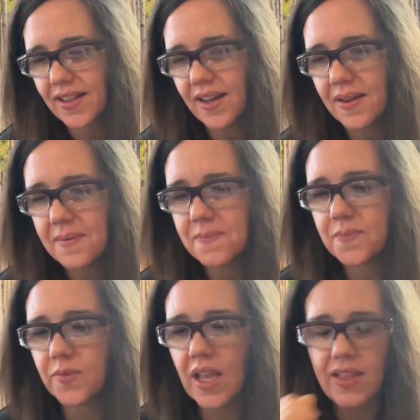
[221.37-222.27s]

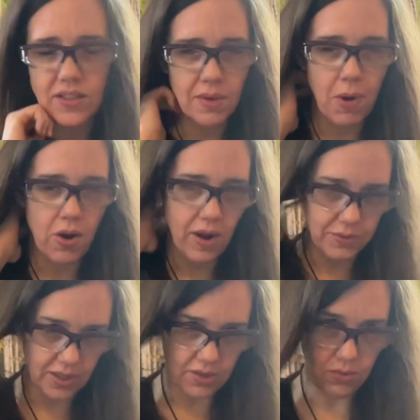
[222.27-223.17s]
And then tomorrow I
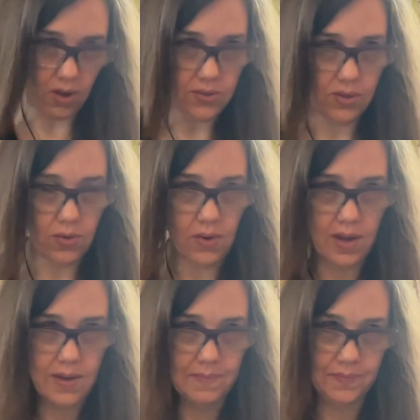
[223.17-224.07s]
was gonna do also
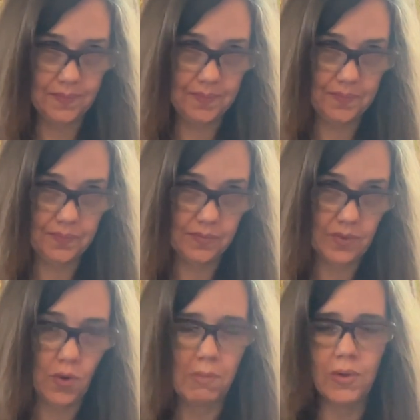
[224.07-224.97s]

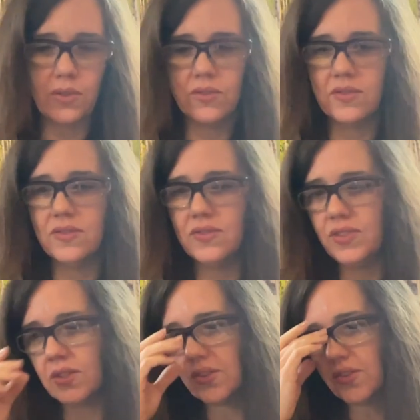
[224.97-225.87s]
normal
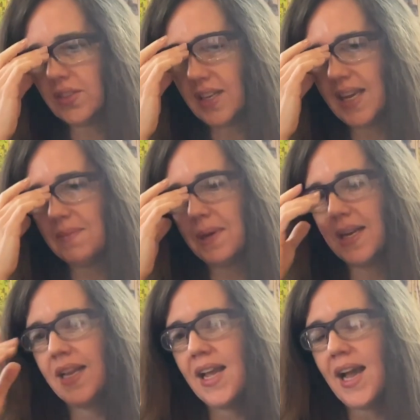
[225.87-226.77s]
filters today, but
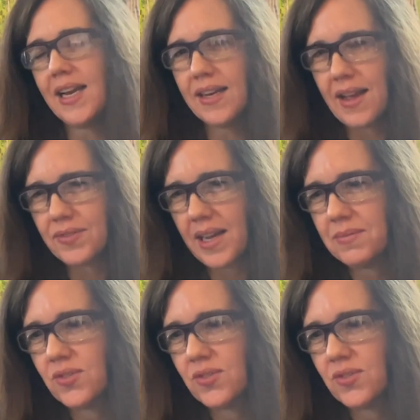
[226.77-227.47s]
I didn't have time.